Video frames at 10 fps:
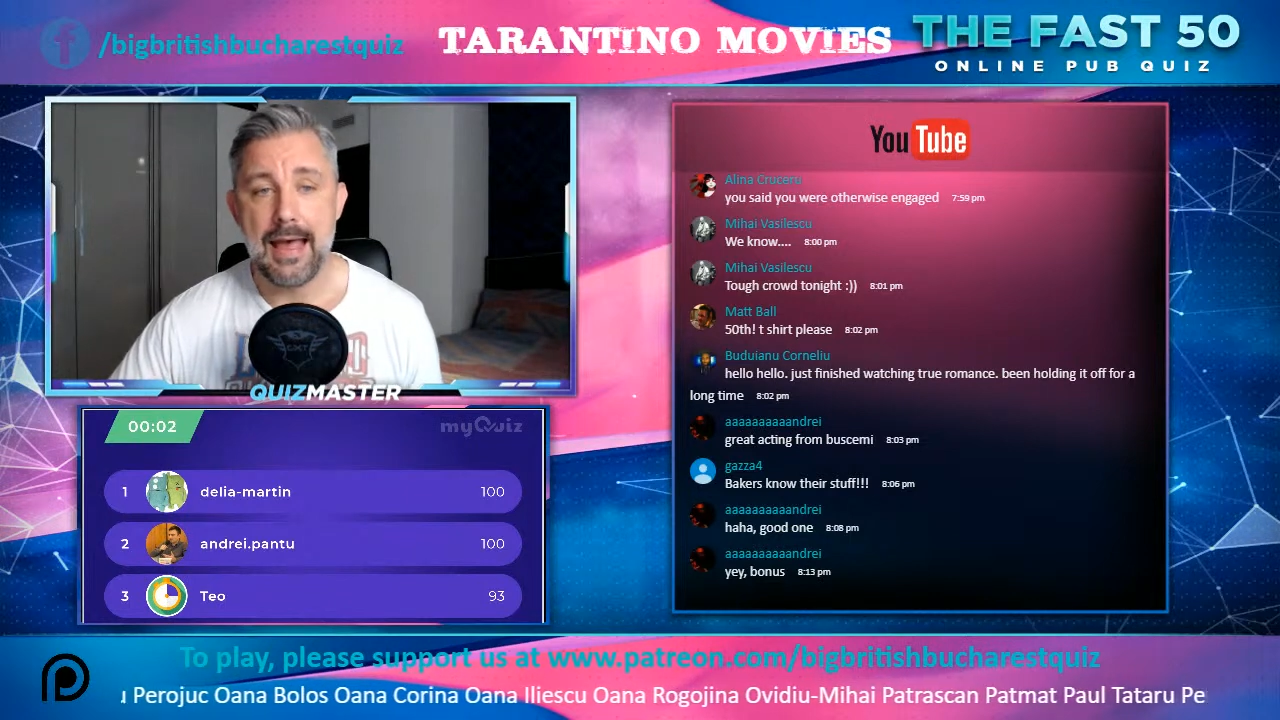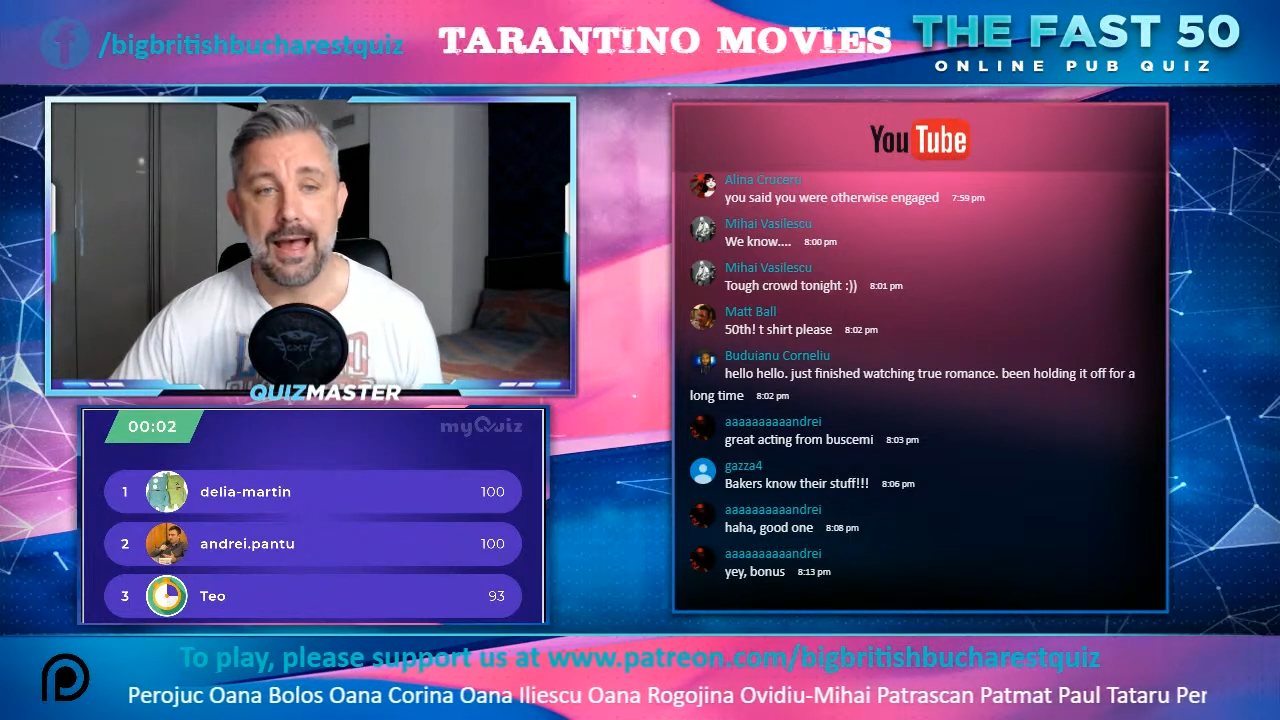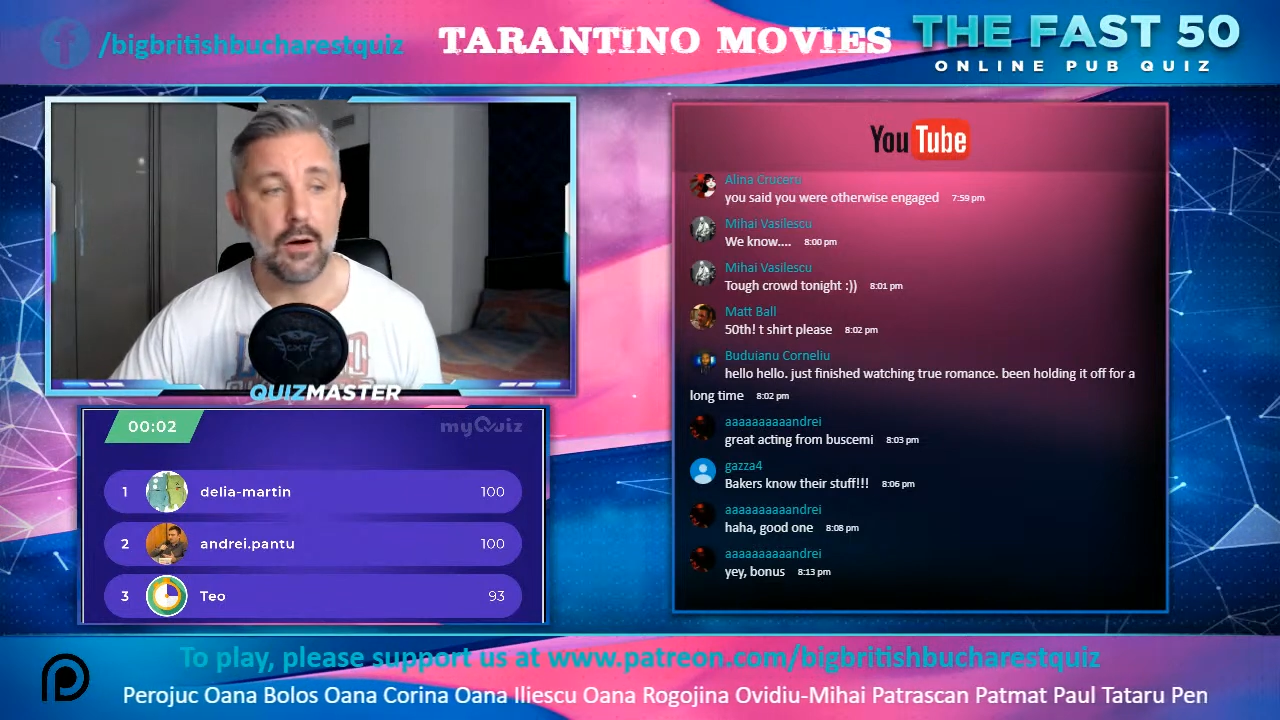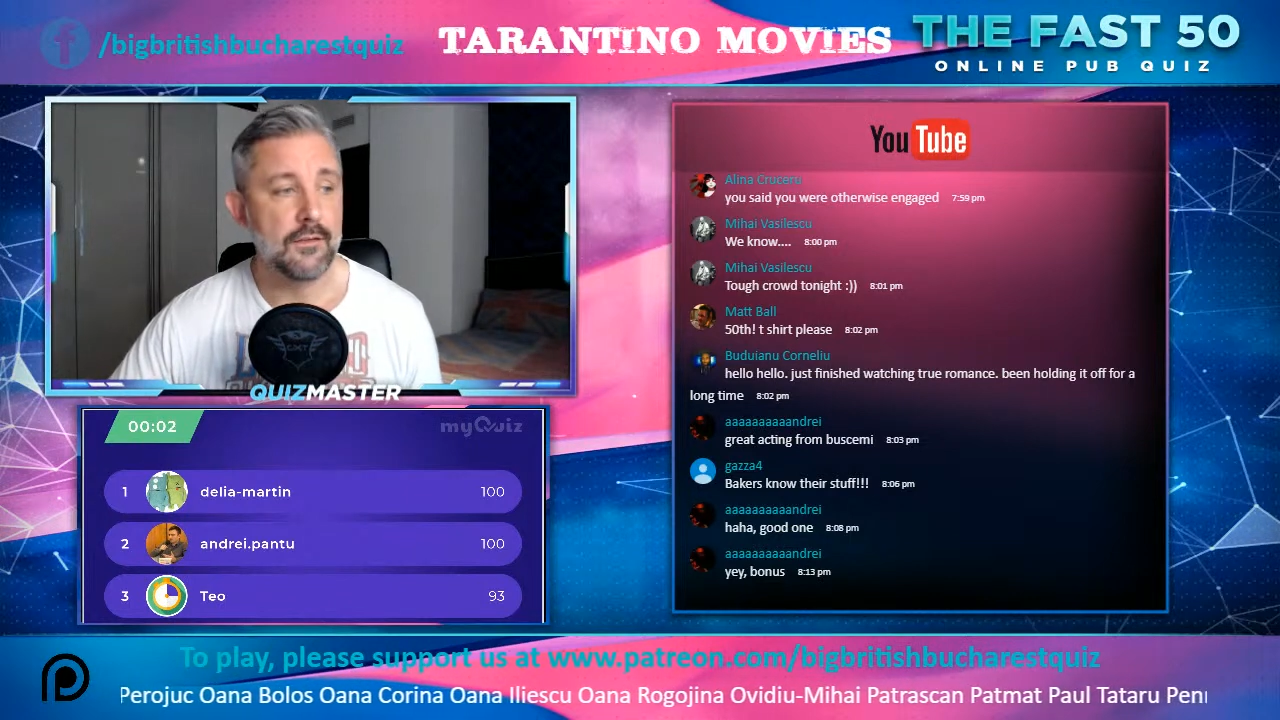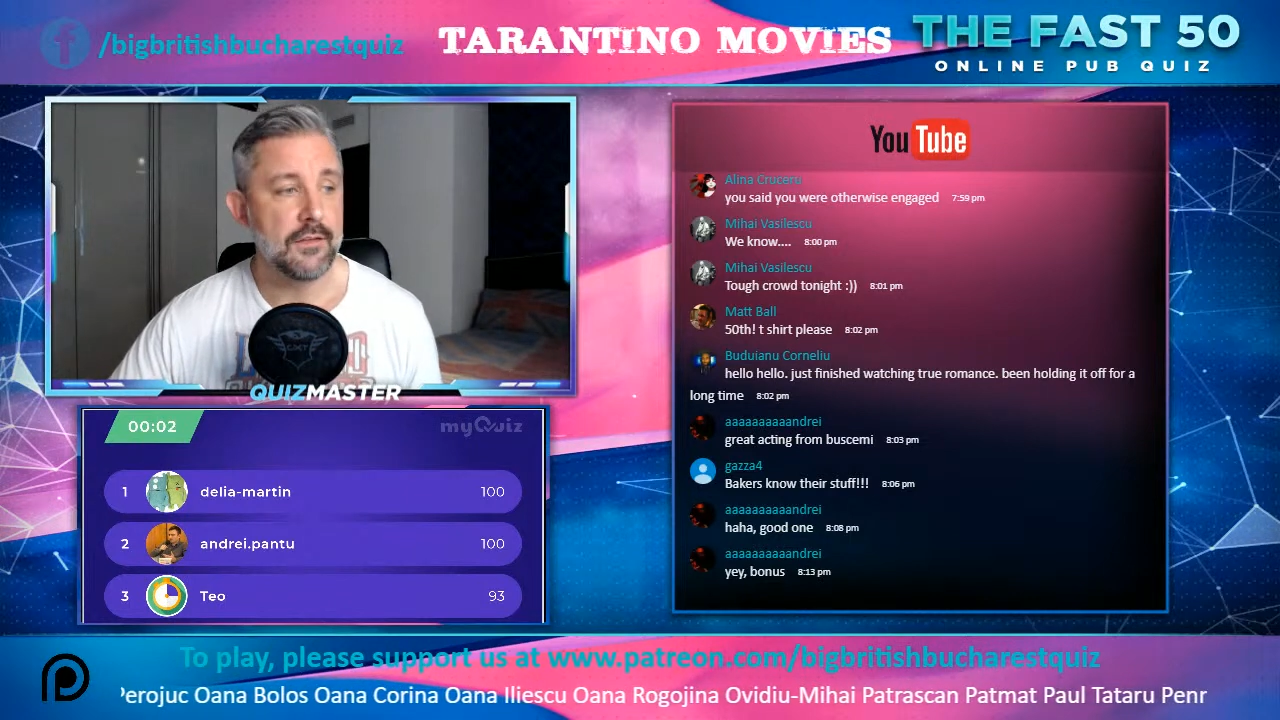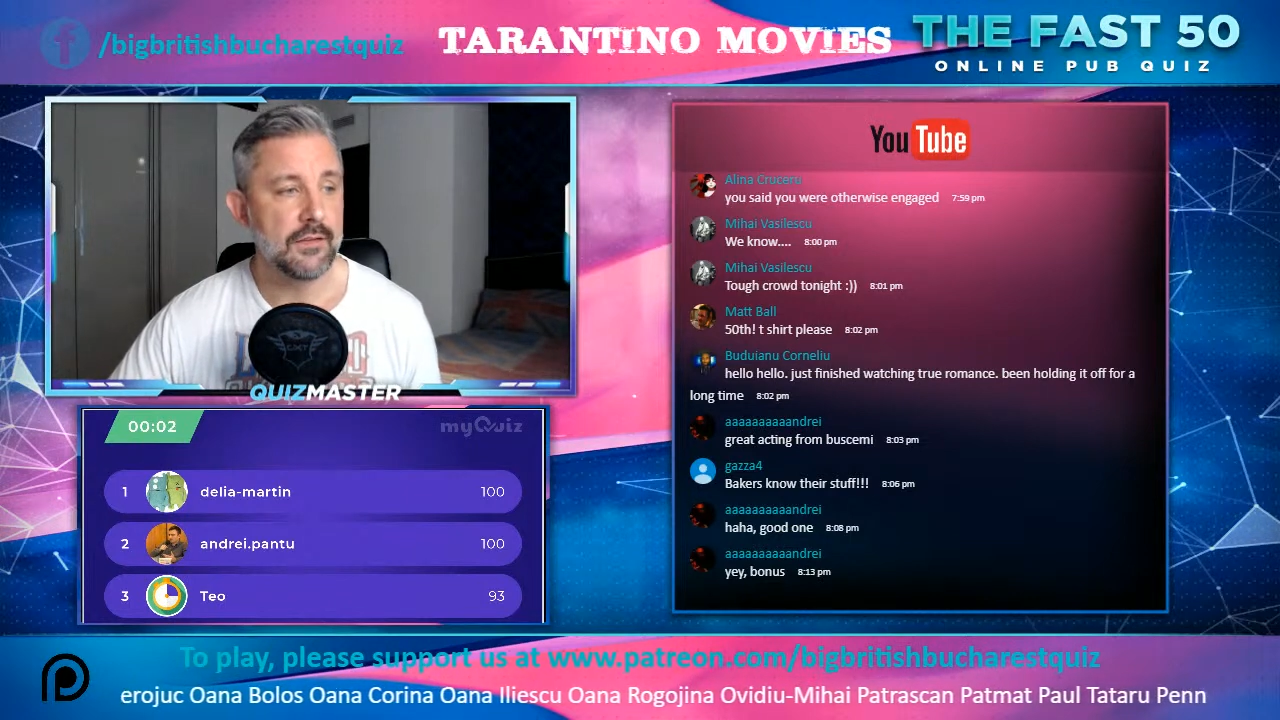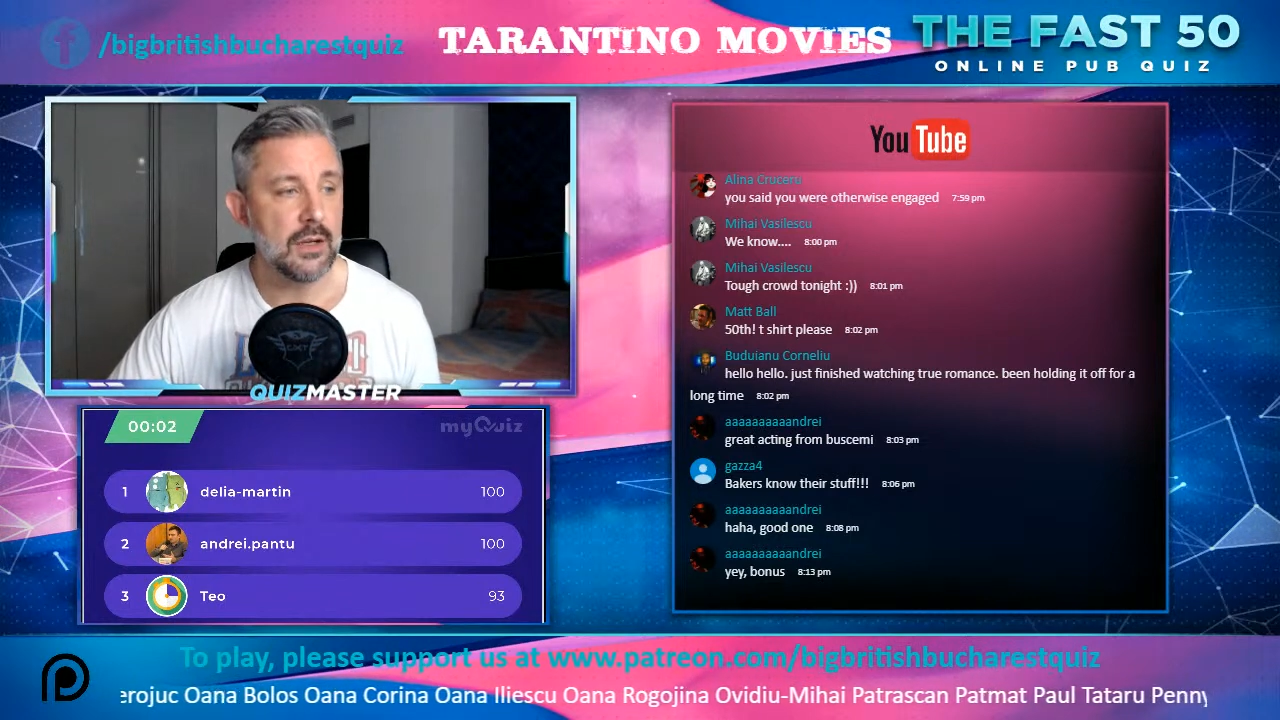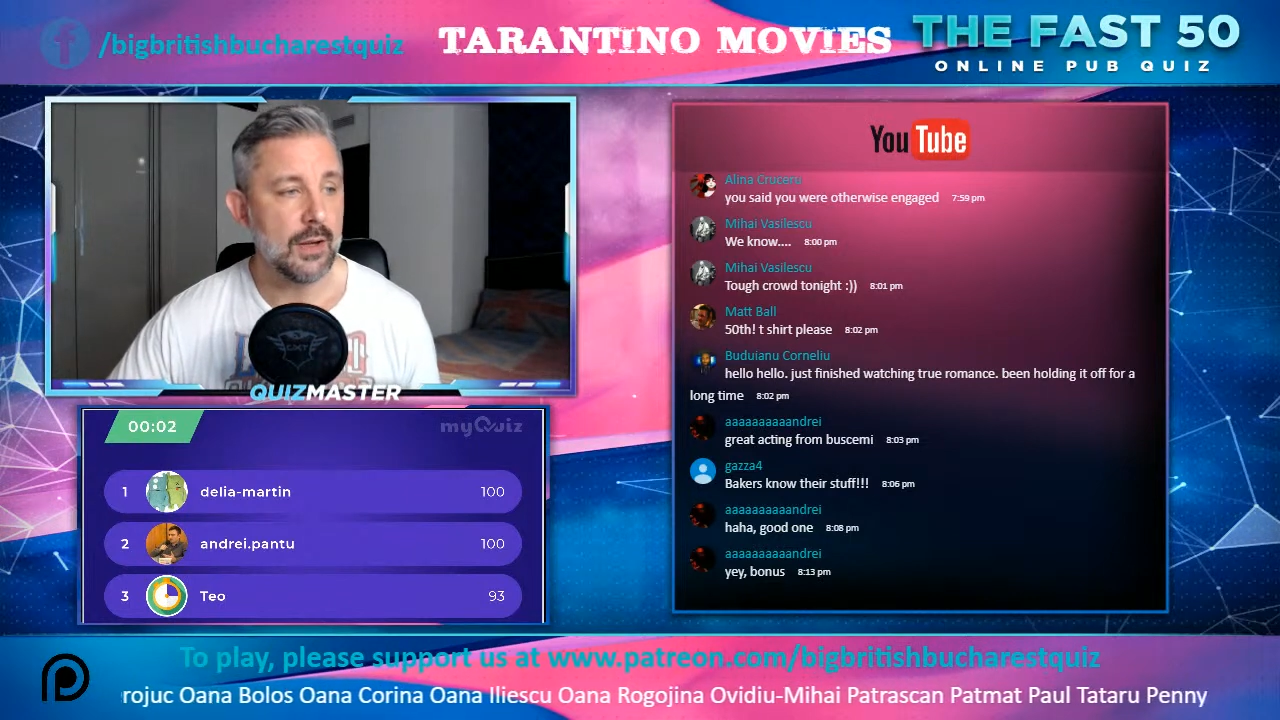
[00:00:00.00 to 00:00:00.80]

out of 50